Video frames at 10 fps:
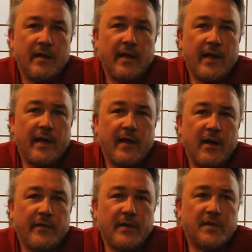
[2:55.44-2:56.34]
they
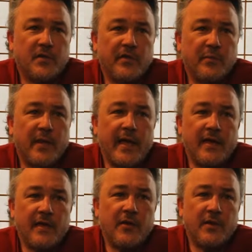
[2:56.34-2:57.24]
often sort of blend
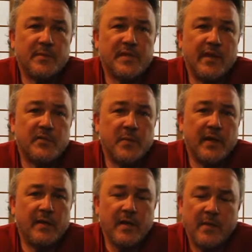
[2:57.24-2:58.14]
into themselves, but